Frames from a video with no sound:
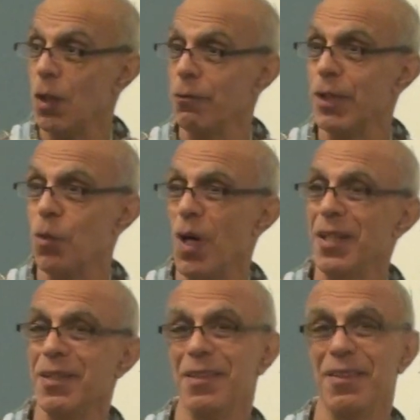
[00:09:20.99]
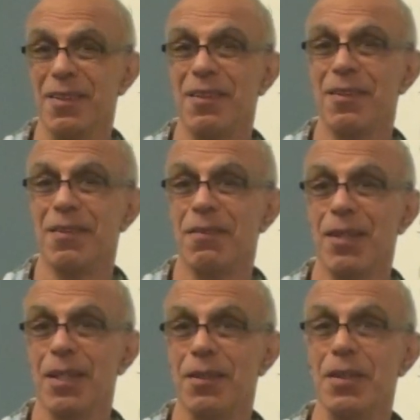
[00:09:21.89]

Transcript: of equality, right?